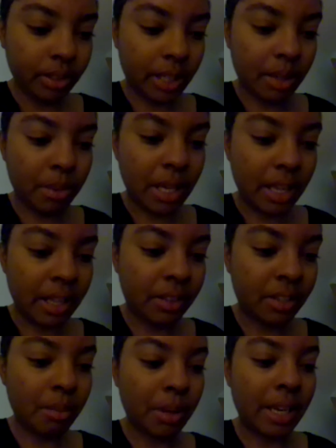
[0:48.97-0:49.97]
Can be
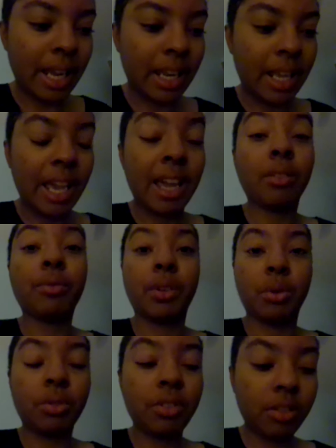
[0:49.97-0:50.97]
intimidating at
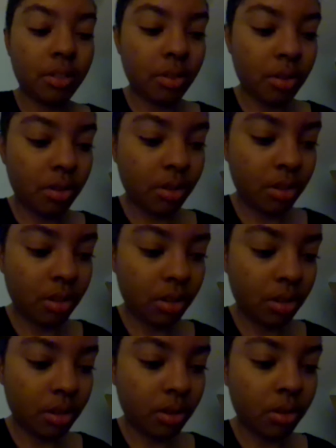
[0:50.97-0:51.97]
first.
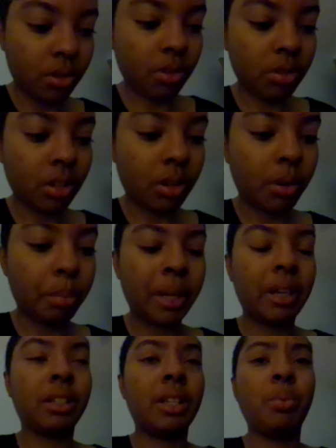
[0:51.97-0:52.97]
So
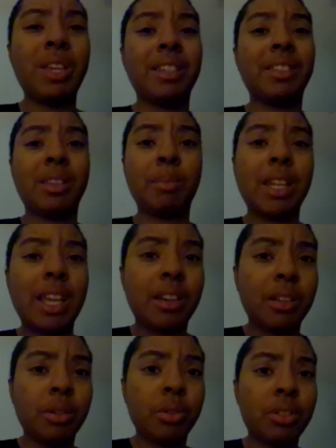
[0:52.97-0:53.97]
apparently we intimidate
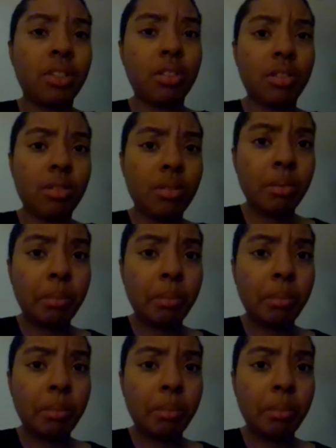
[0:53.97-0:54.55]
others.